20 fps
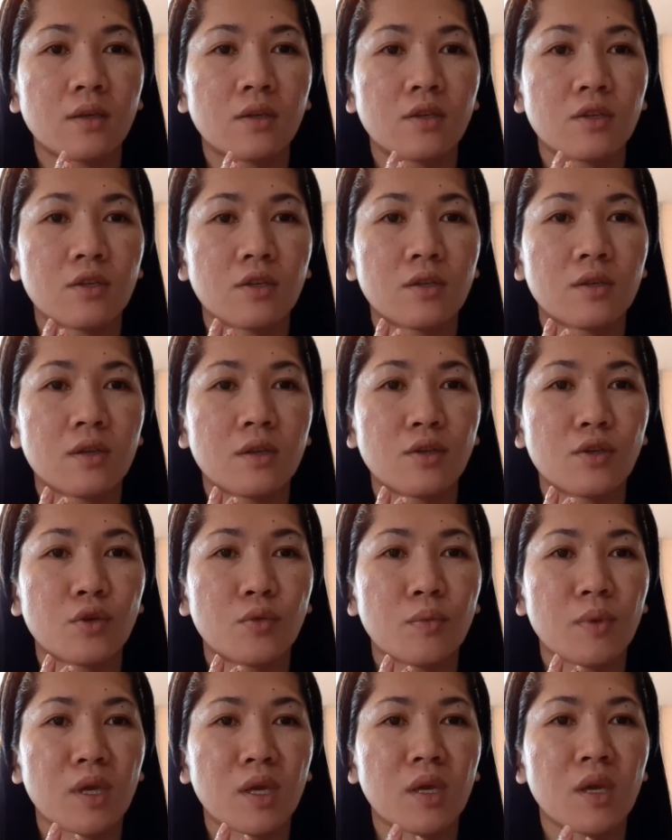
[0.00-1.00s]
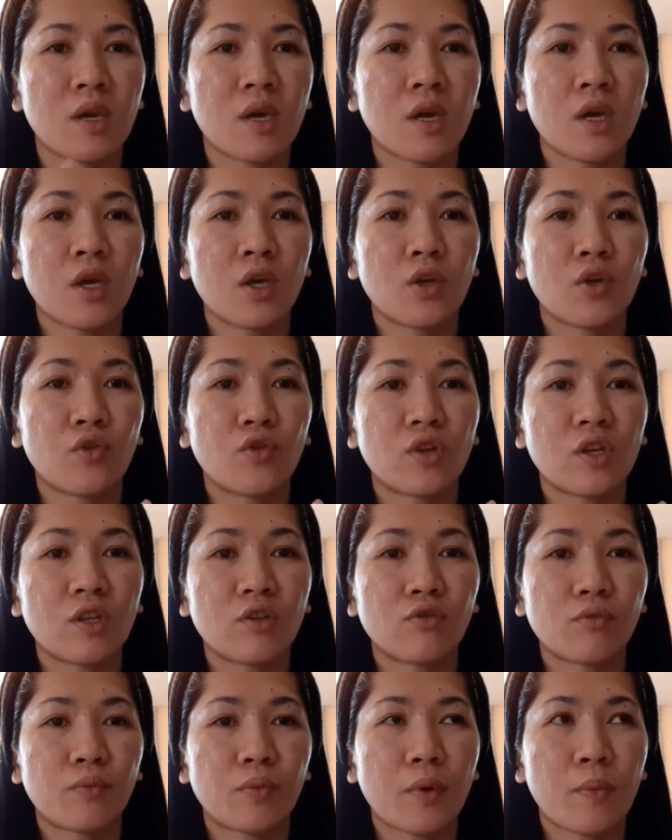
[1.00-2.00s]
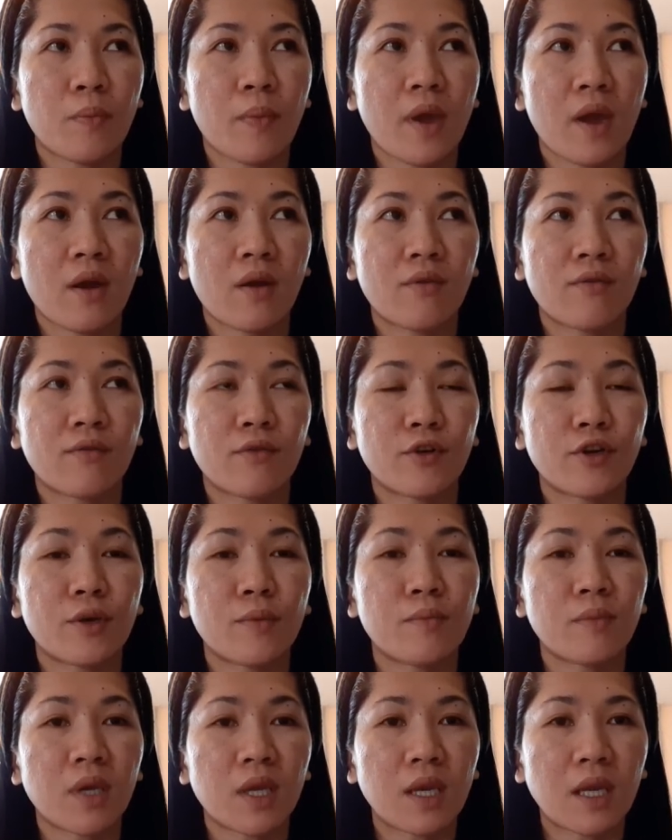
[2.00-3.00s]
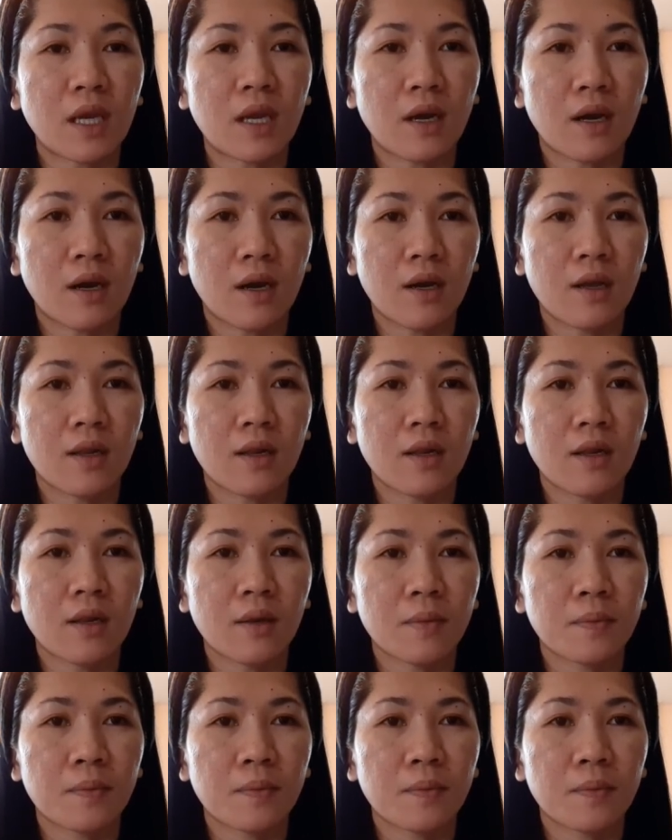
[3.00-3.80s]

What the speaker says: she said to me, you need to prepare for the medical,